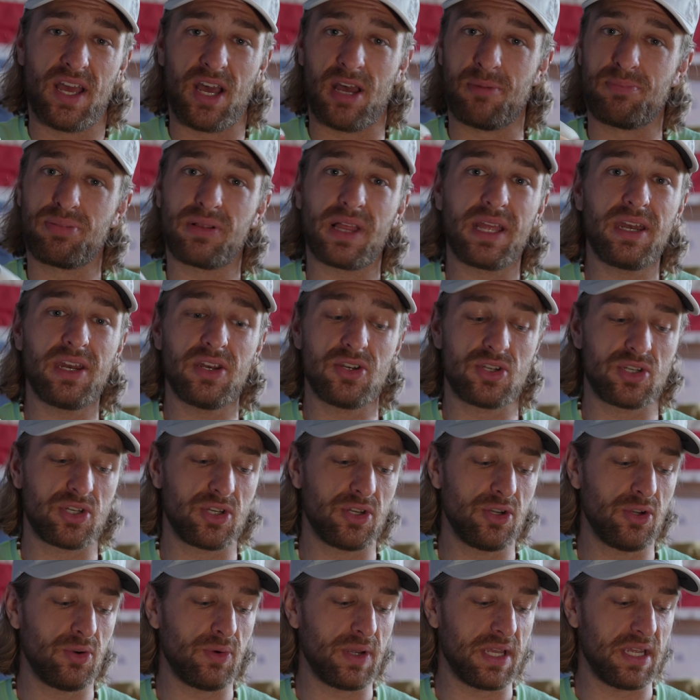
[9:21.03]
A plated
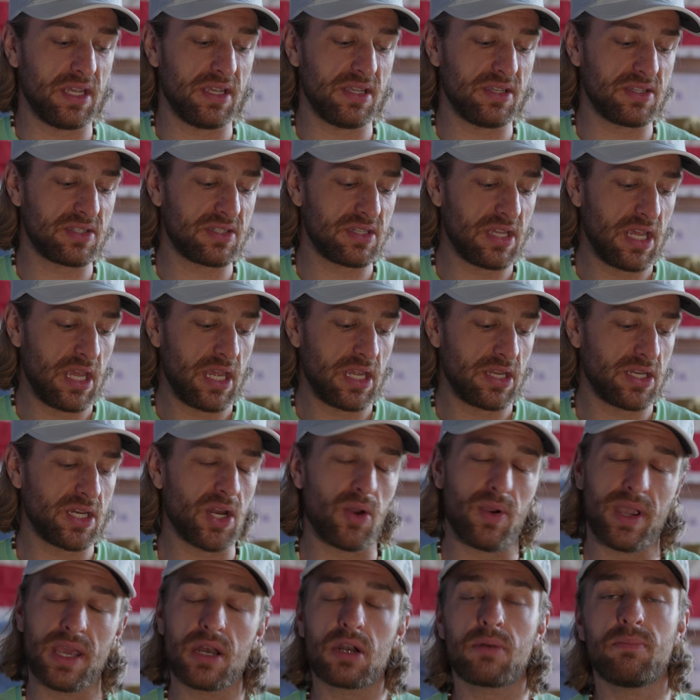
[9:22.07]
shoe is,
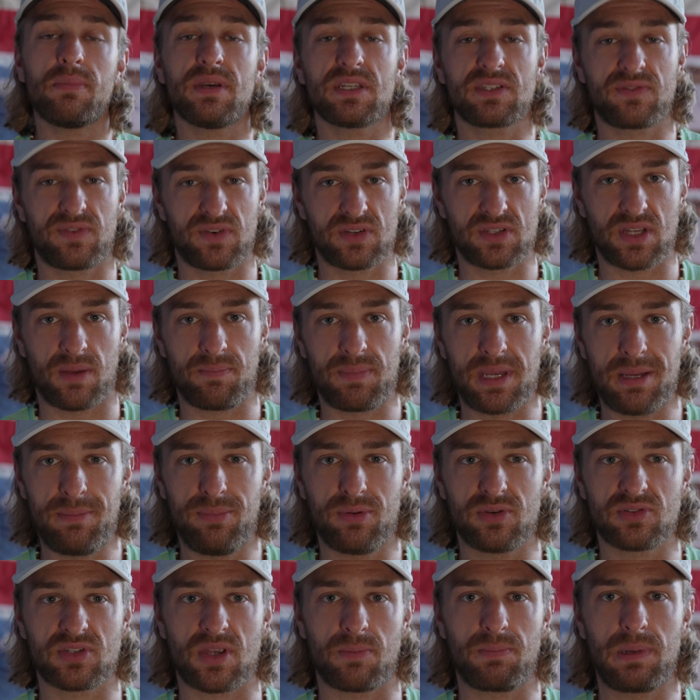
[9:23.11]
hit or miss for some
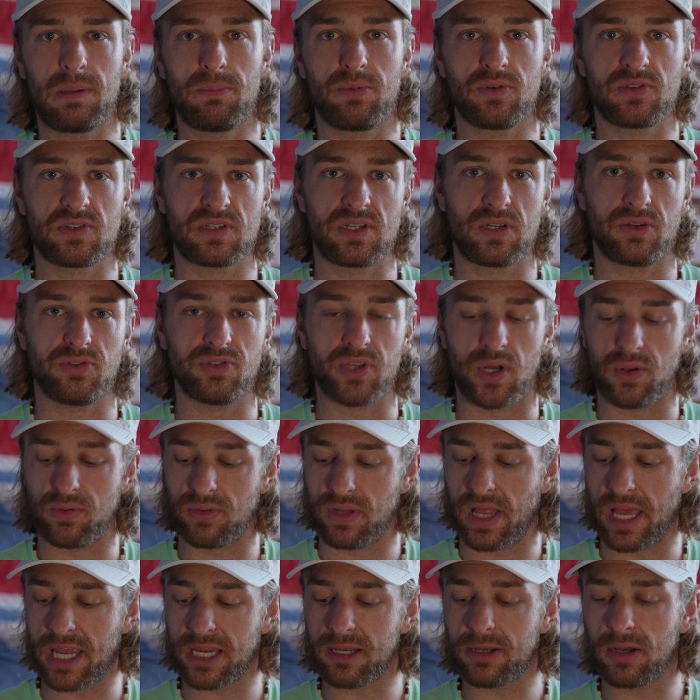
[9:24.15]
people. Some people still
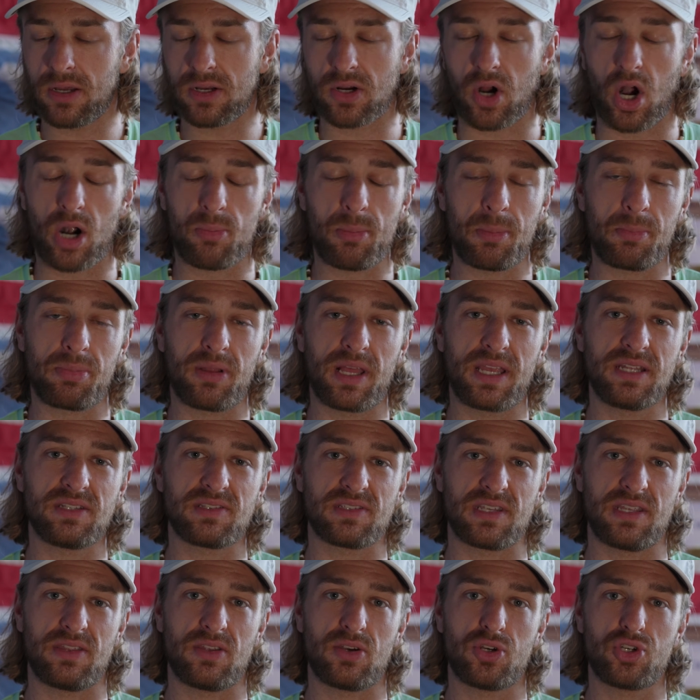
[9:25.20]
don't like carbon
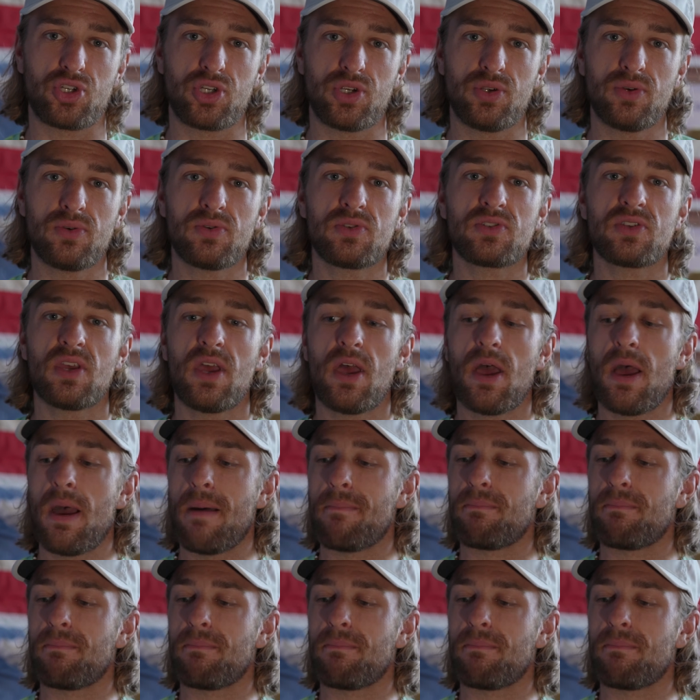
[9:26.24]
plates in their shoes.